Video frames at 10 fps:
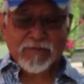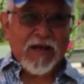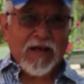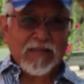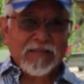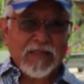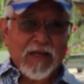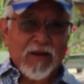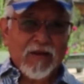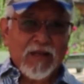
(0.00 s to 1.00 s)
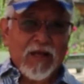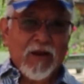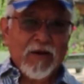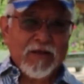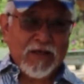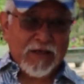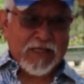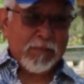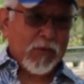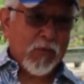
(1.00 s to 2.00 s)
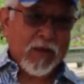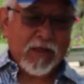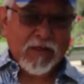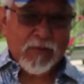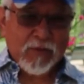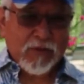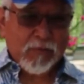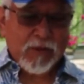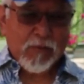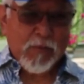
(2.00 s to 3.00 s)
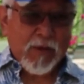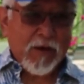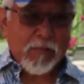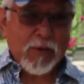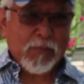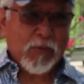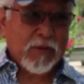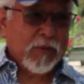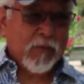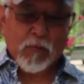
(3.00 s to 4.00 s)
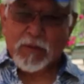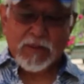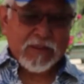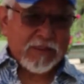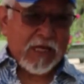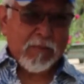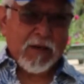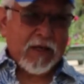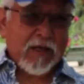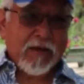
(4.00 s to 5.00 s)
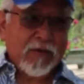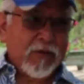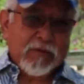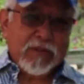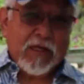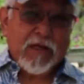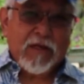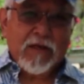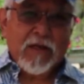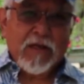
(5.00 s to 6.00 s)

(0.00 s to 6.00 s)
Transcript: I said I'll keep it running with a minimum amount of people. It won't be the same. I can't understand.